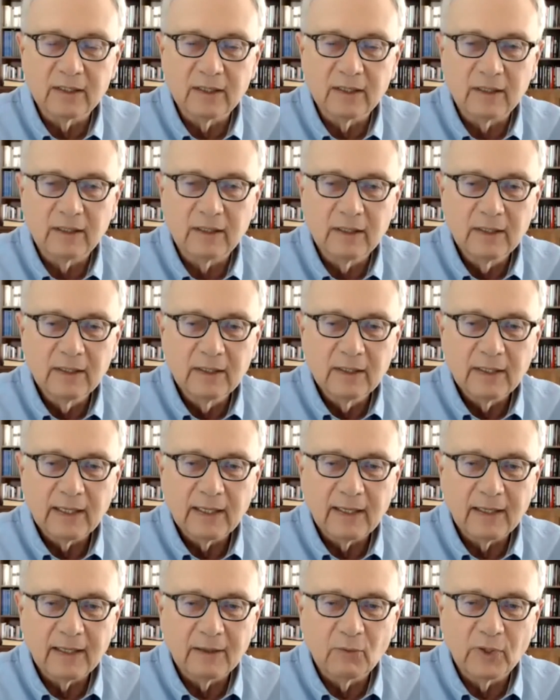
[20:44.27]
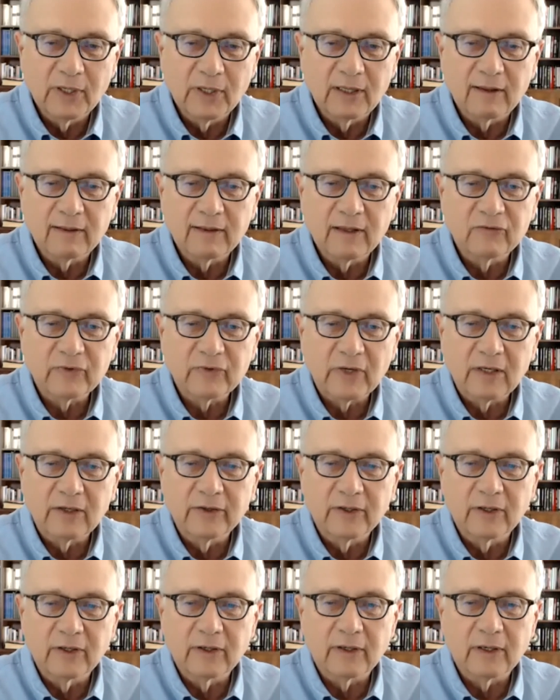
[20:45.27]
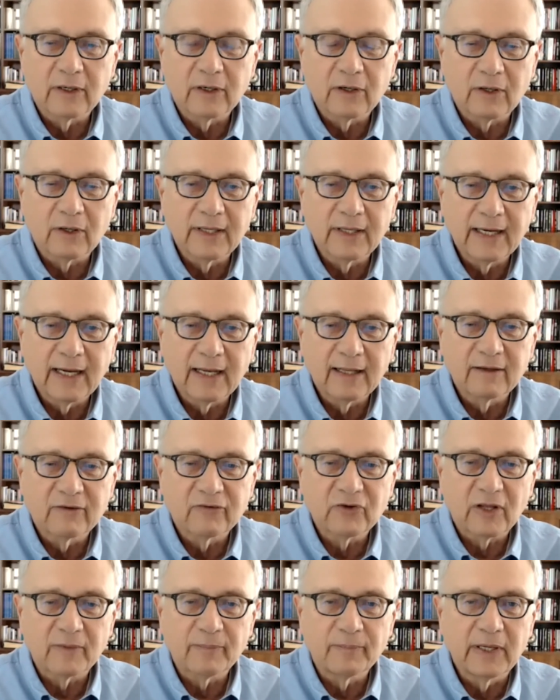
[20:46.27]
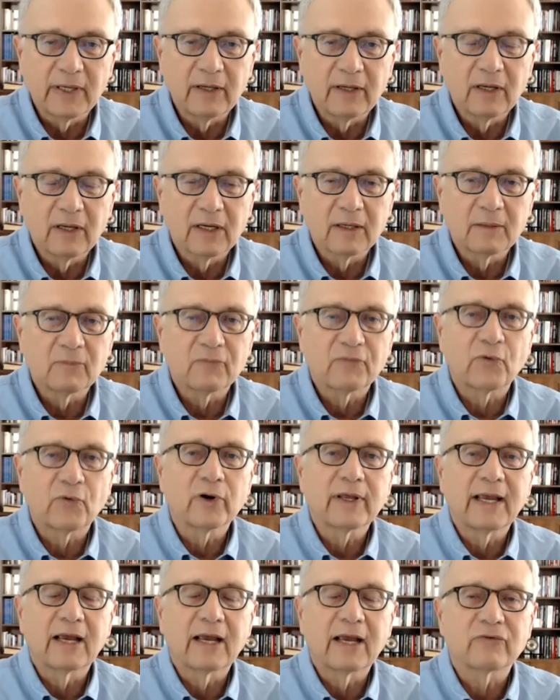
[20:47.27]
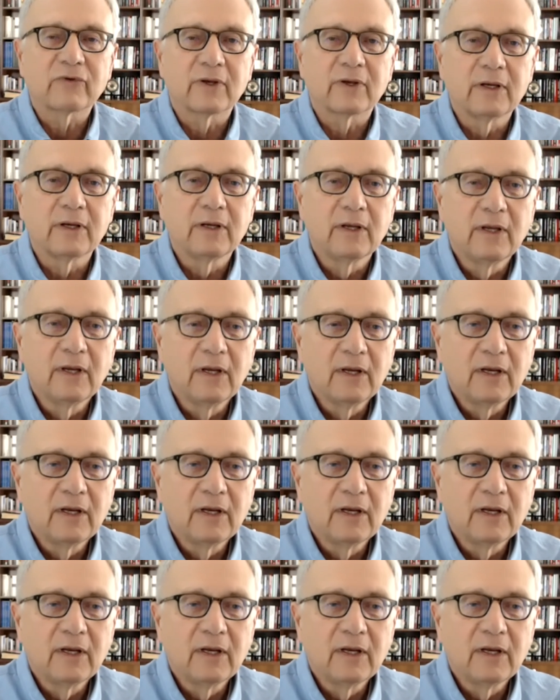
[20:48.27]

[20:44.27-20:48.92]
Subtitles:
And one of the things I learned early on that's helped me in forecasting